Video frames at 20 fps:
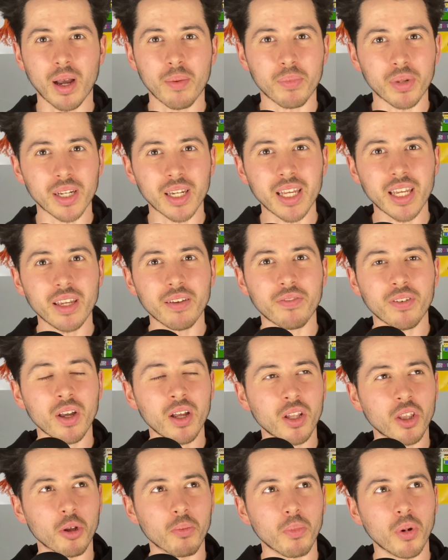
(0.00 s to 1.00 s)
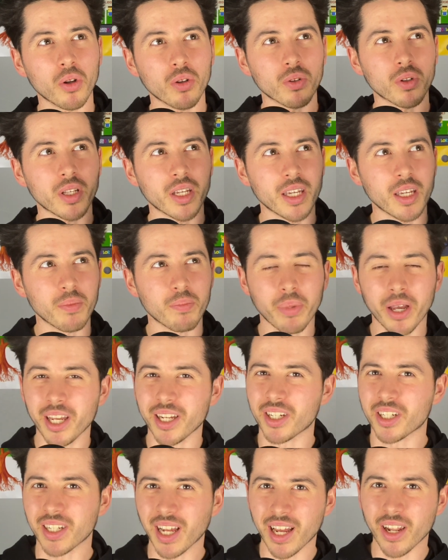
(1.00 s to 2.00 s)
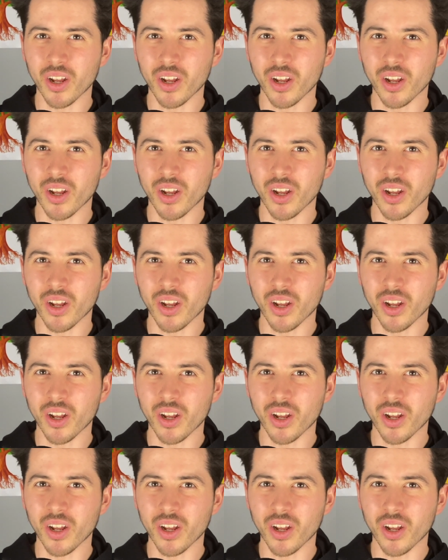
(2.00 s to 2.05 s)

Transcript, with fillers: believe the model that he based that